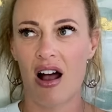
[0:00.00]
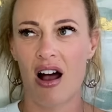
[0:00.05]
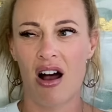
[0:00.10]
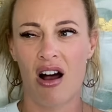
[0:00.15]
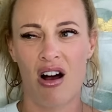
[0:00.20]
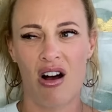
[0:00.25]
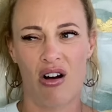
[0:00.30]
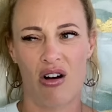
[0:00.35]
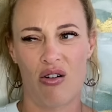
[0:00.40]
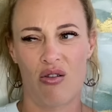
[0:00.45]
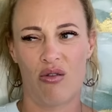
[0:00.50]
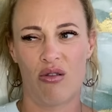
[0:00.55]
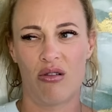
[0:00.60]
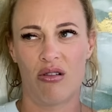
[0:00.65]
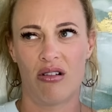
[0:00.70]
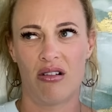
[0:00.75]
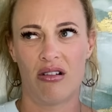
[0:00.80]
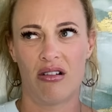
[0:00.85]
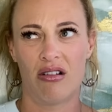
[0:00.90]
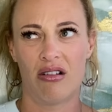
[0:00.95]
oh,
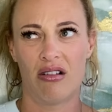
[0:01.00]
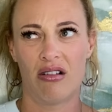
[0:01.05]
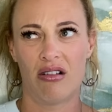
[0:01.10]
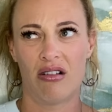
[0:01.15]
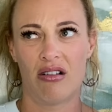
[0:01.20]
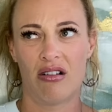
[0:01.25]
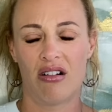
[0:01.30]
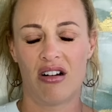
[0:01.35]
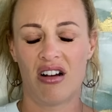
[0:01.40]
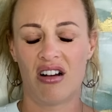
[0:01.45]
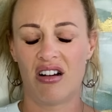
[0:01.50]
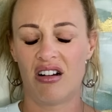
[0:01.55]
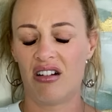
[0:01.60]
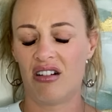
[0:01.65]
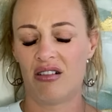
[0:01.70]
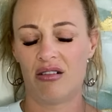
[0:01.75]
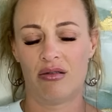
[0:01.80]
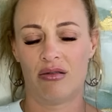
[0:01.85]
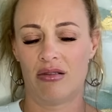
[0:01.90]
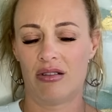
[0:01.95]

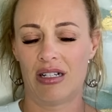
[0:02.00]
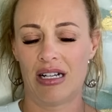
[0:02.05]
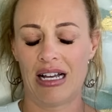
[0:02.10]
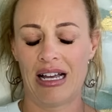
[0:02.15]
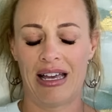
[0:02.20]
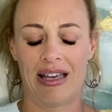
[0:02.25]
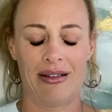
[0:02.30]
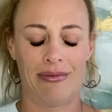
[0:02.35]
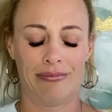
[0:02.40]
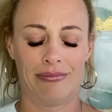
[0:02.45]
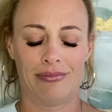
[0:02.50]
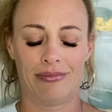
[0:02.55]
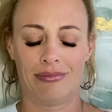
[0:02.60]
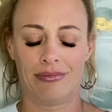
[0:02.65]
oh, I,